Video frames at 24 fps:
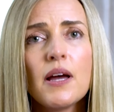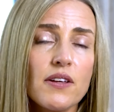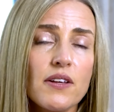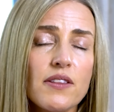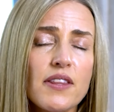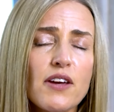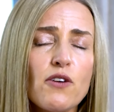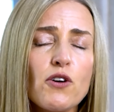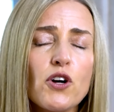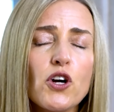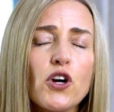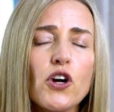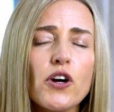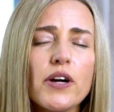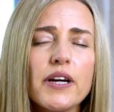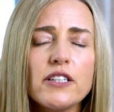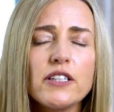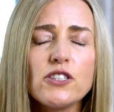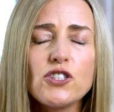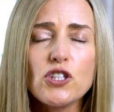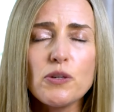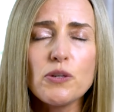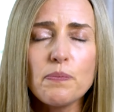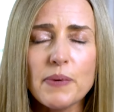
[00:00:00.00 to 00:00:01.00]
There are
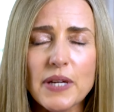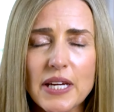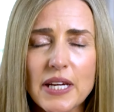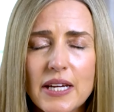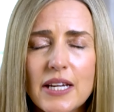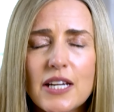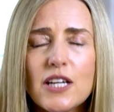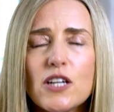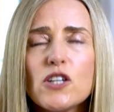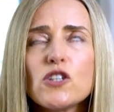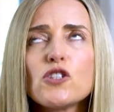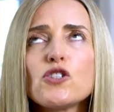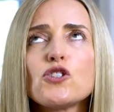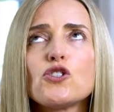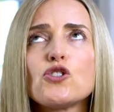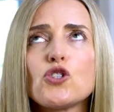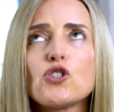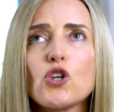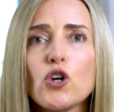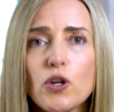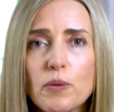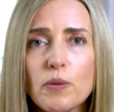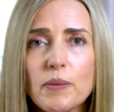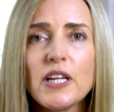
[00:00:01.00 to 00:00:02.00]
going to be
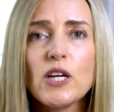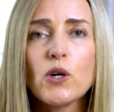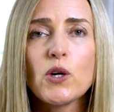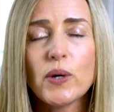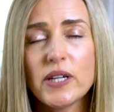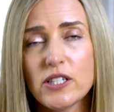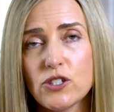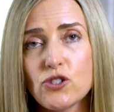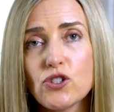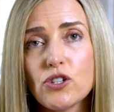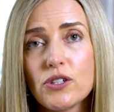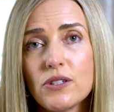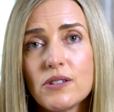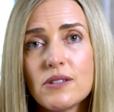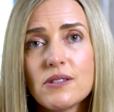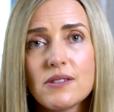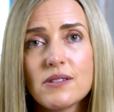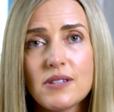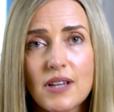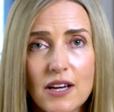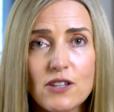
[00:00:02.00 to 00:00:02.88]
so many questions